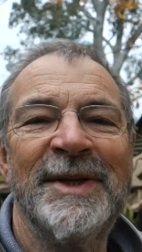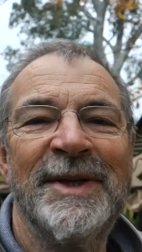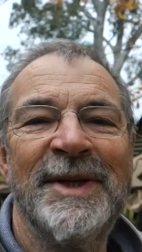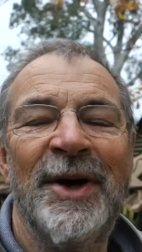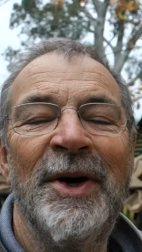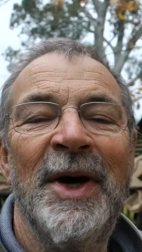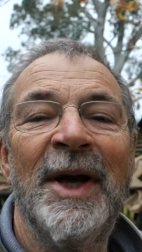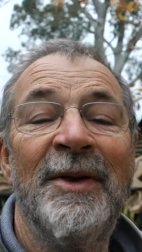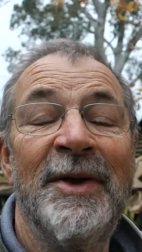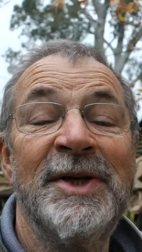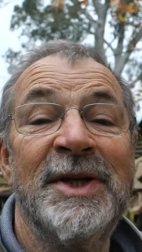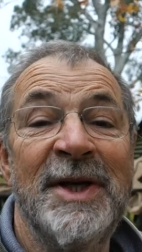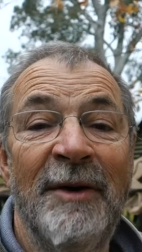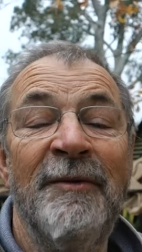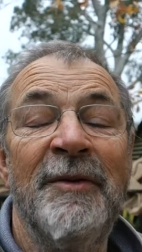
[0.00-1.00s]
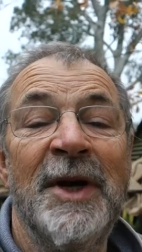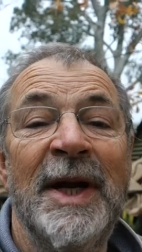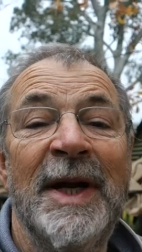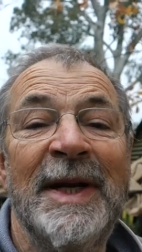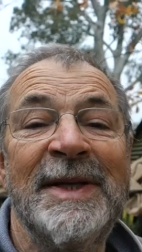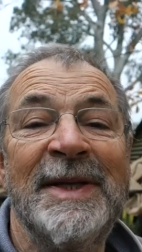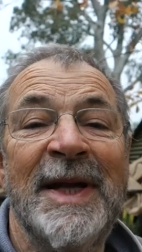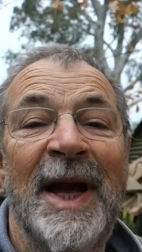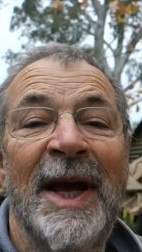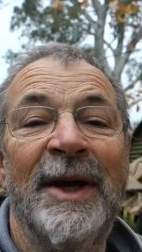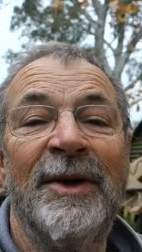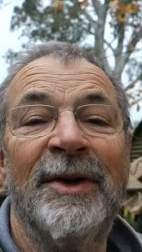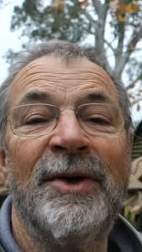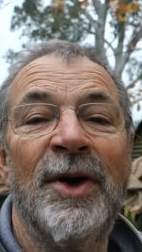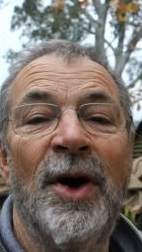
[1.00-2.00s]
So, this definitely is the
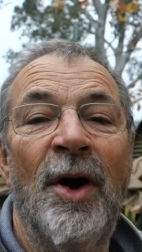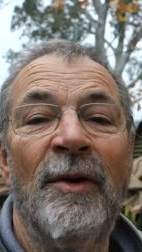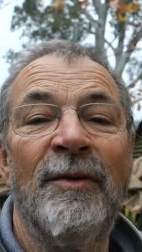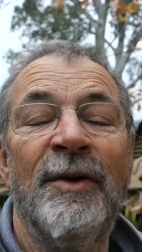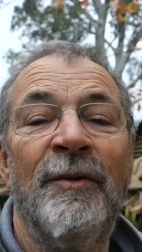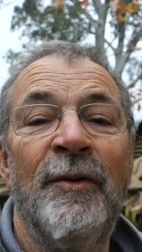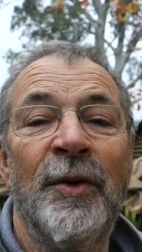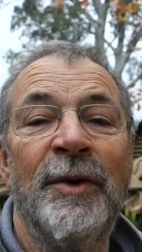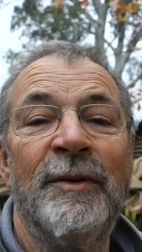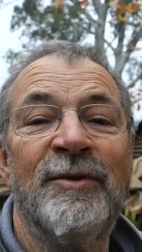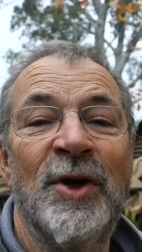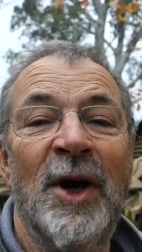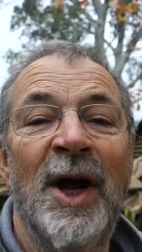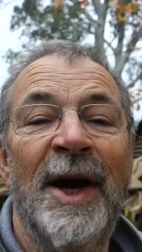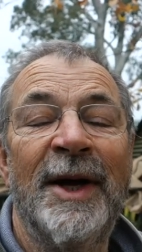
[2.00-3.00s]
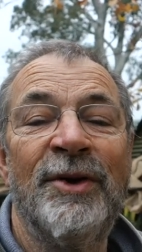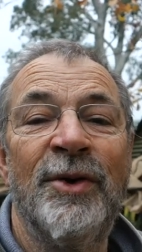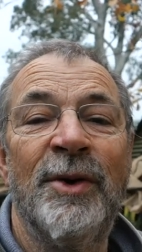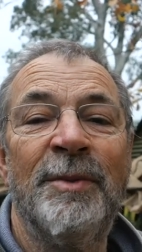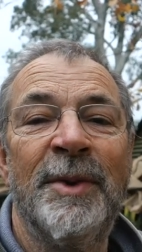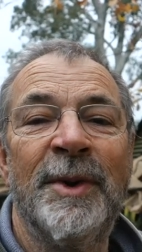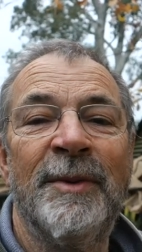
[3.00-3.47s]
end of the 4th of July trip.